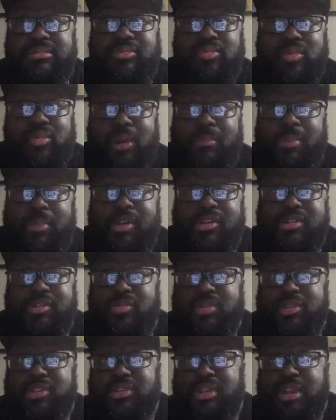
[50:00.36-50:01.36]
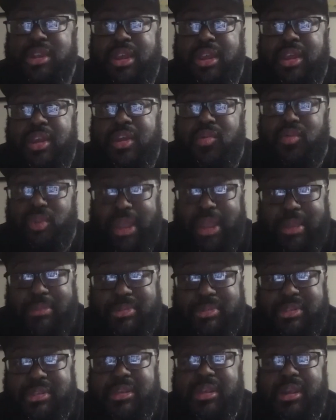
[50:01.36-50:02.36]
One person was
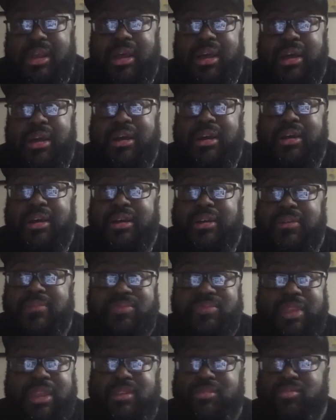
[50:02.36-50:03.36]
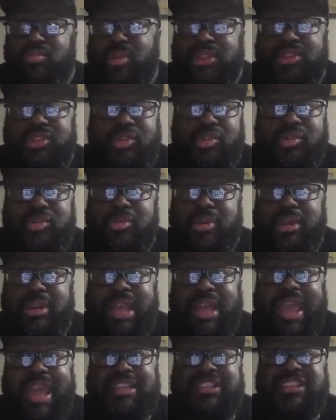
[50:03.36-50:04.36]
raped and went through and
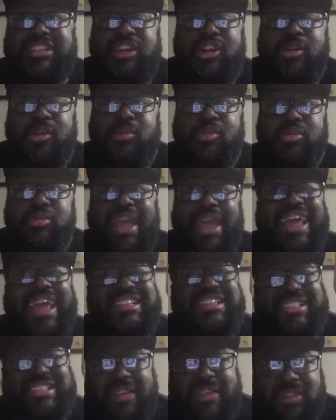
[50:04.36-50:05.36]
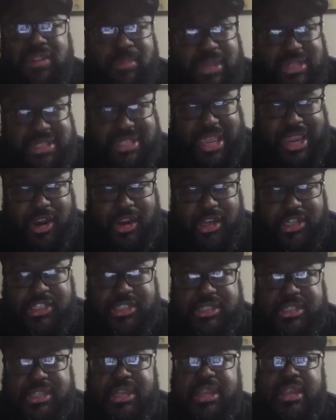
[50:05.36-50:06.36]
had 7
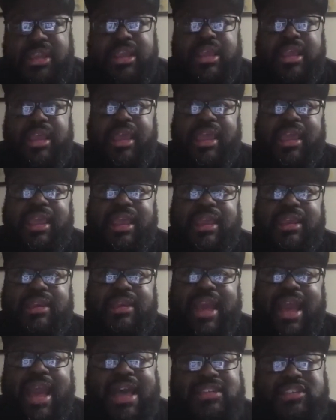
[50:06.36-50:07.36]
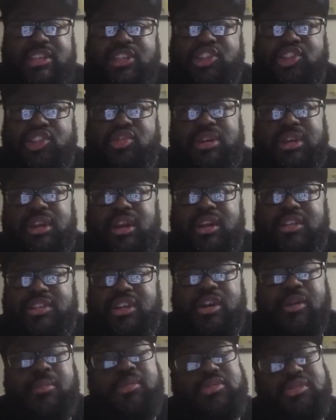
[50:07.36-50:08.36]
miscarriages, and guys just treated her
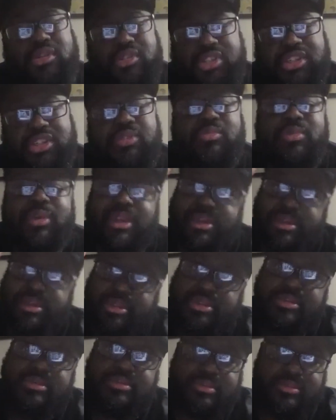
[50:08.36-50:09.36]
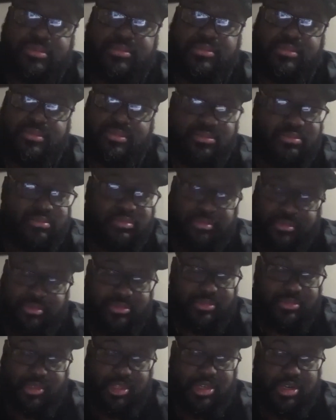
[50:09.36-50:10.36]
terrible. So she went,
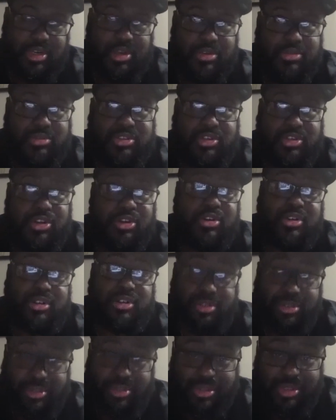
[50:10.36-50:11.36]
you know, to girls.